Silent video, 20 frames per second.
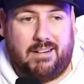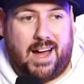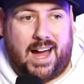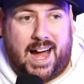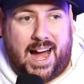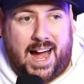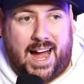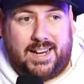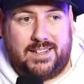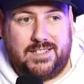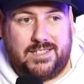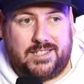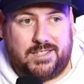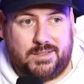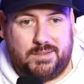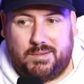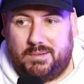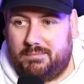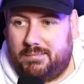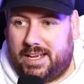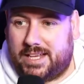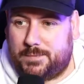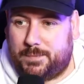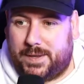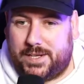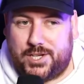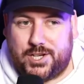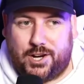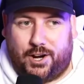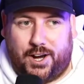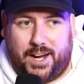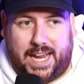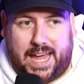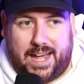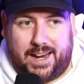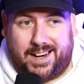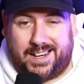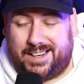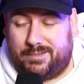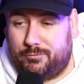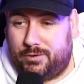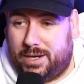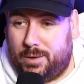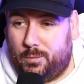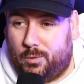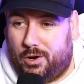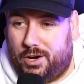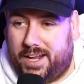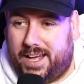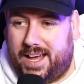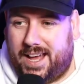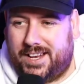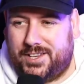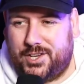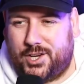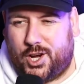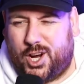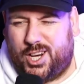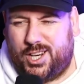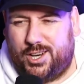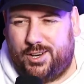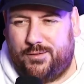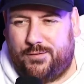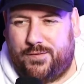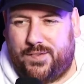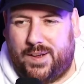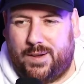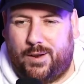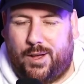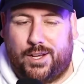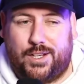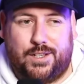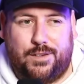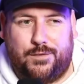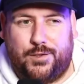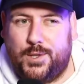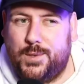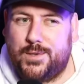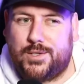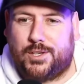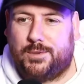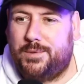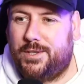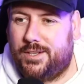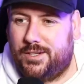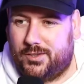And it's been shiny and I didn't really want it. And you kind of feel like you've used up your